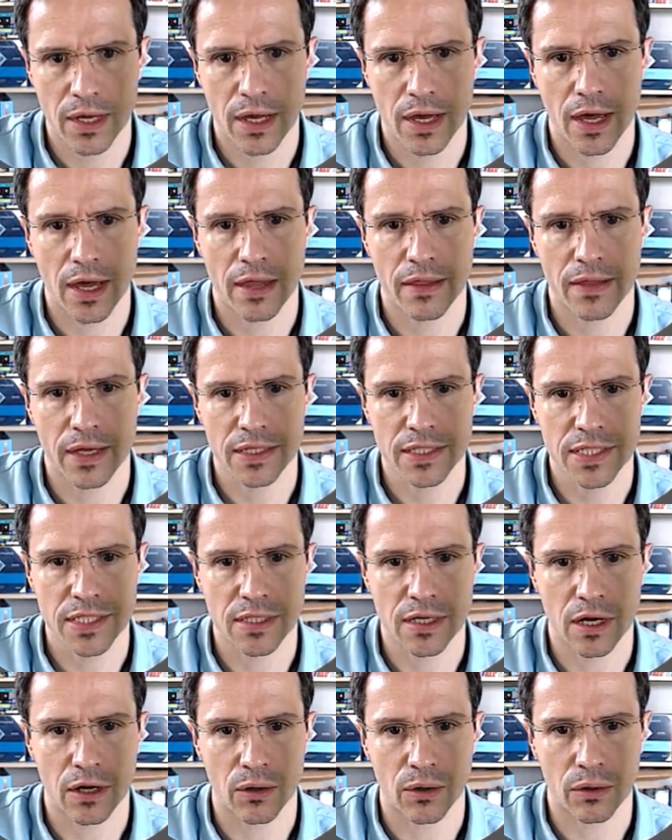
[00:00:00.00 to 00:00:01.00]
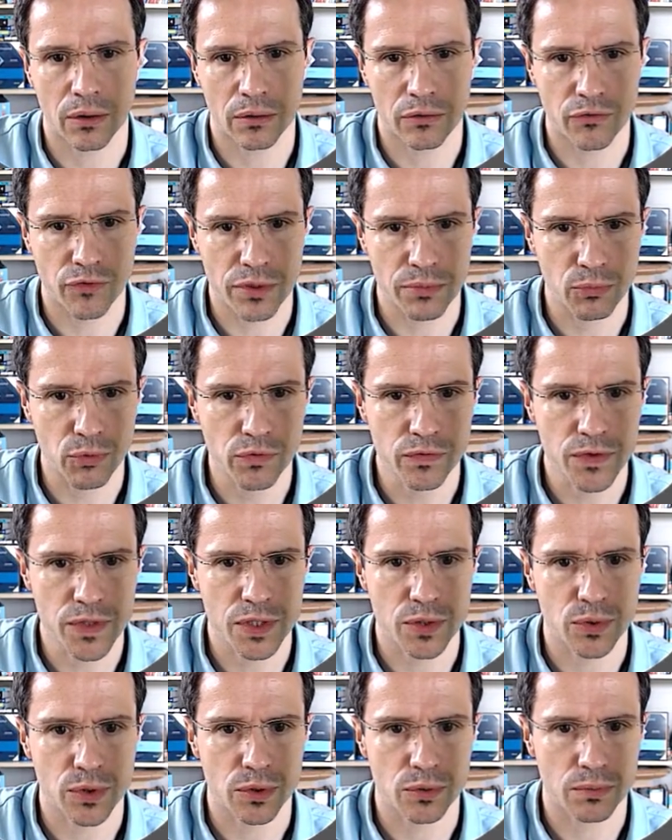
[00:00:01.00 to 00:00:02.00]
And that's now removed,
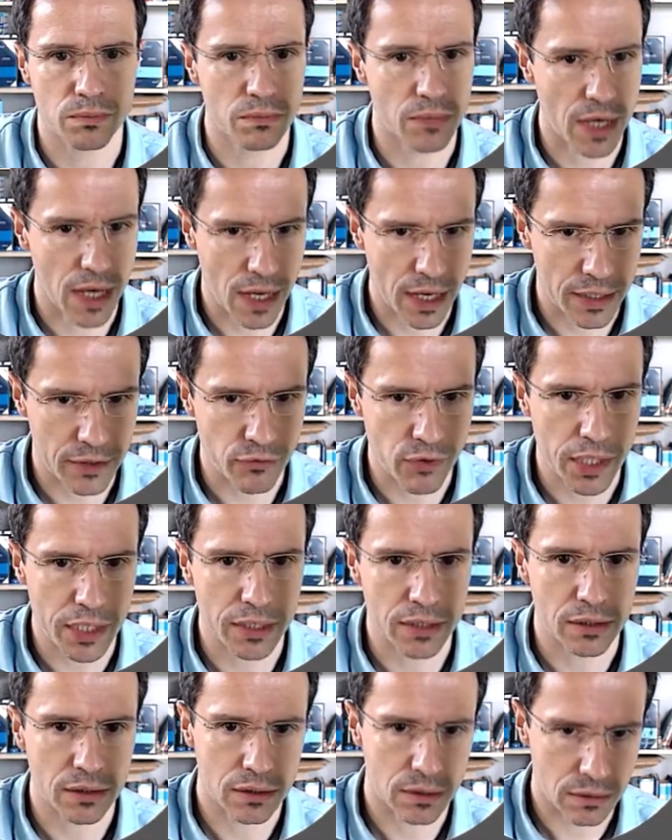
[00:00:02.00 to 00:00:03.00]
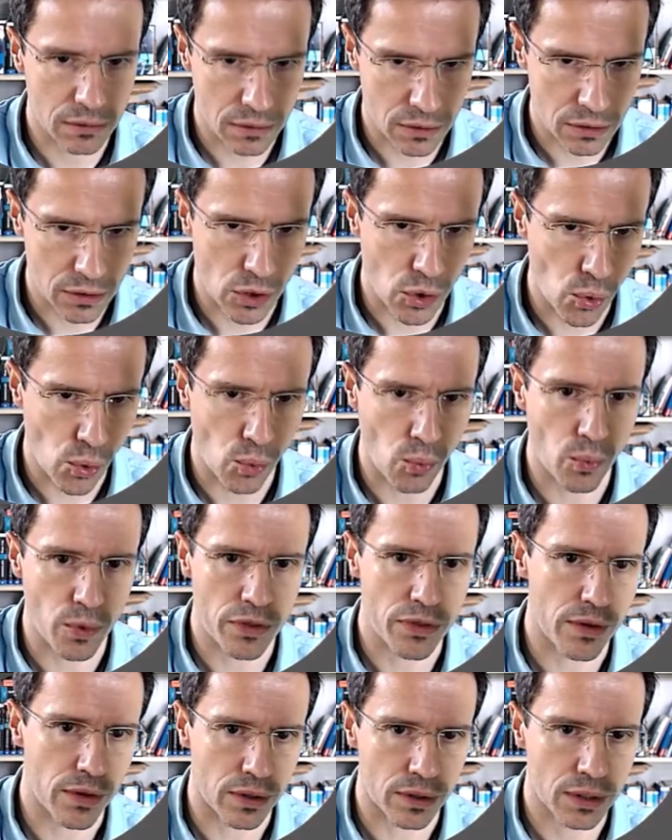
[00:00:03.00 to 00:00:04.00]
so you really go
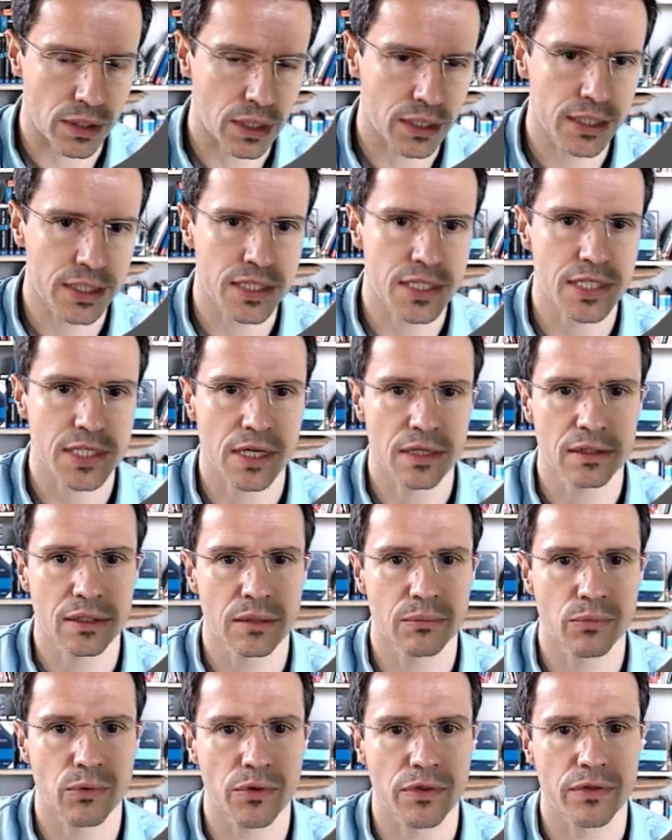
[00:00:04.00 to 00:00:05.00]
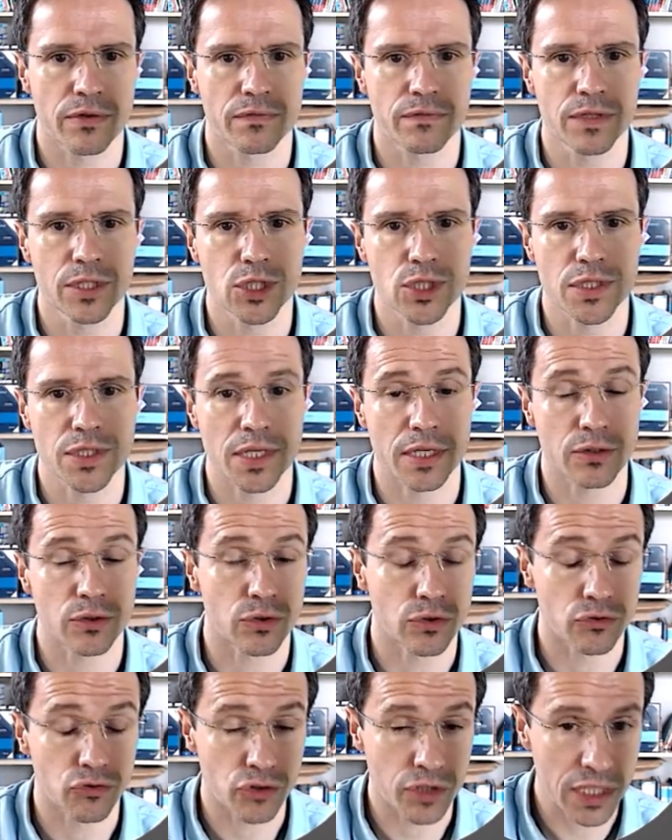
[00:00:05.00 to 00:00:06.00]
with a clean setup with the features that
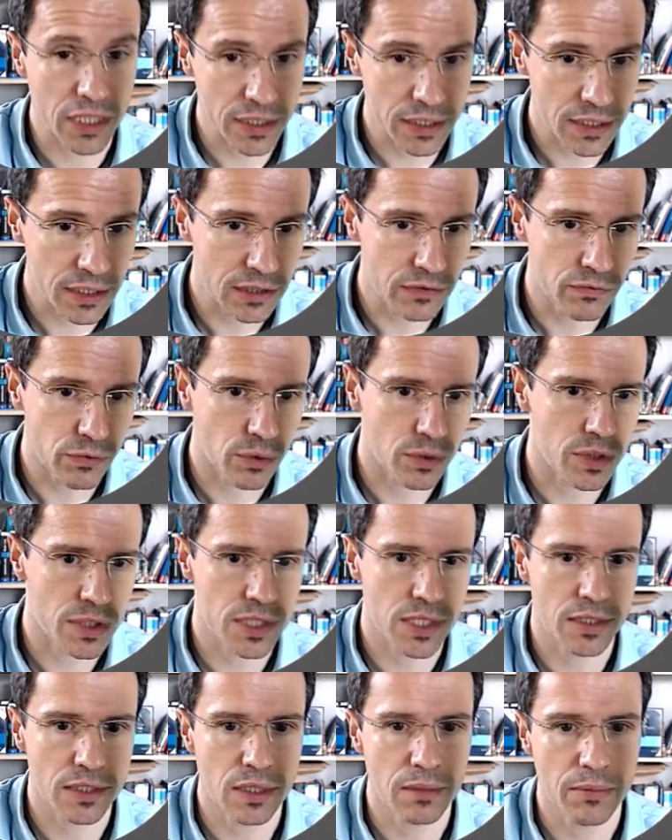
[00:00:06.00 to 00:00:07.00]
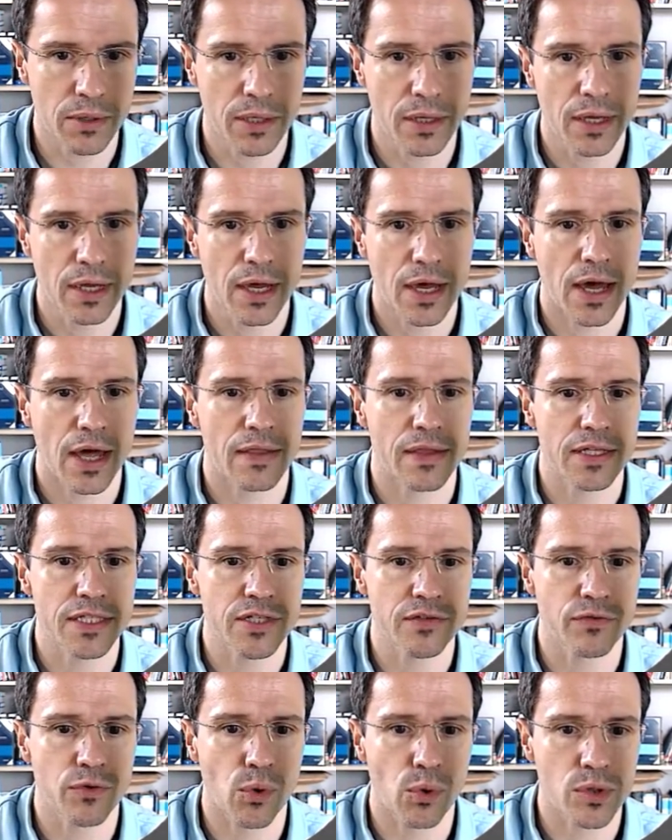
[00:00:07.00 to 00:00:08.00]
you really need for your setup. And that's,
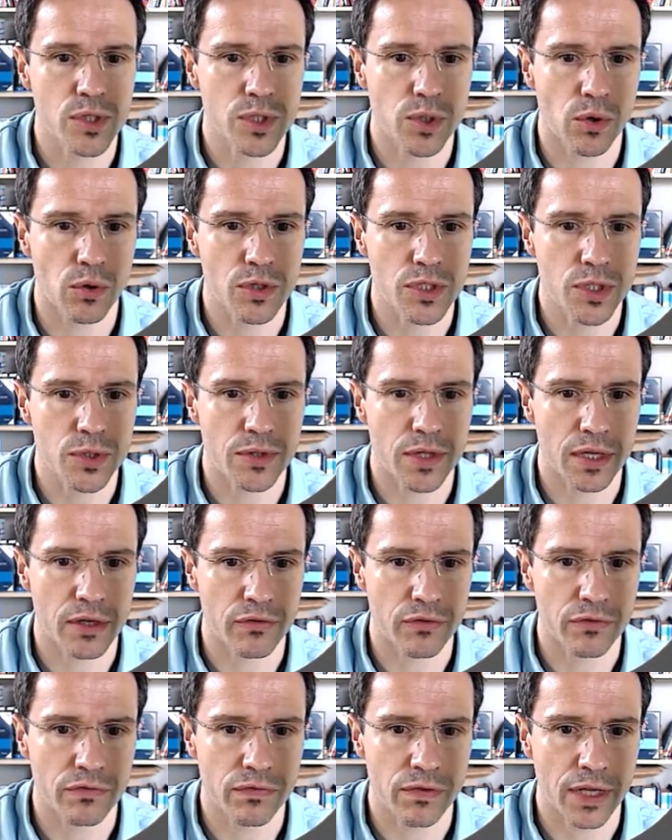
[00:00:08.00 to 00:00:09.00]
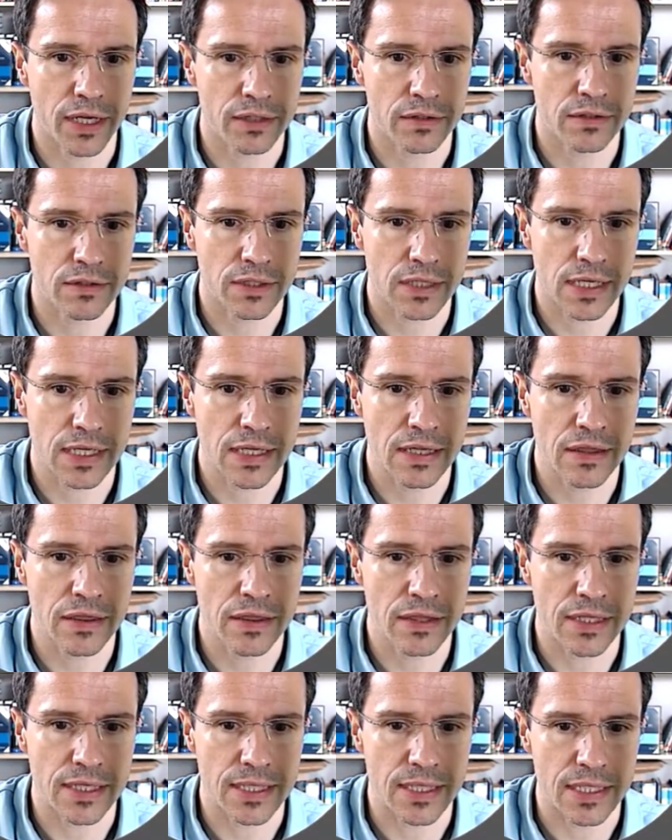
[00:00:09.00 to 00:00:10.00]
of course, also then reflected in
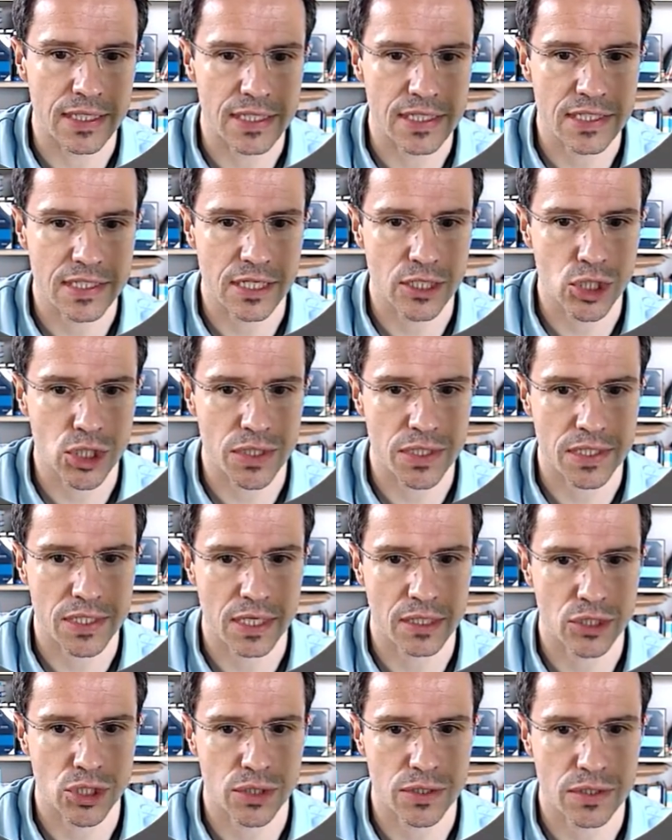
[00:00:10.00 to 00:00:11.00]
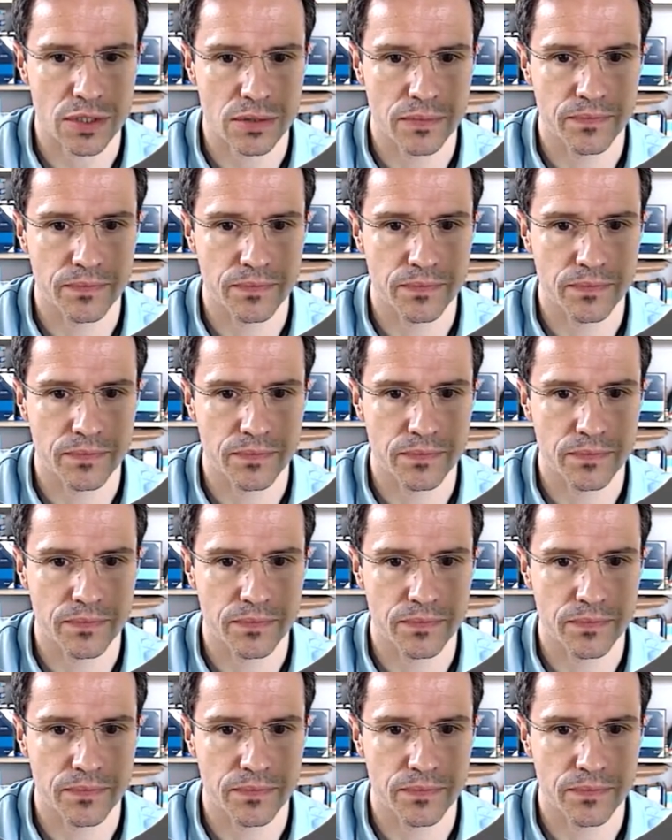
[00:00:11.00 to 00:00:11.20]
the extension sections.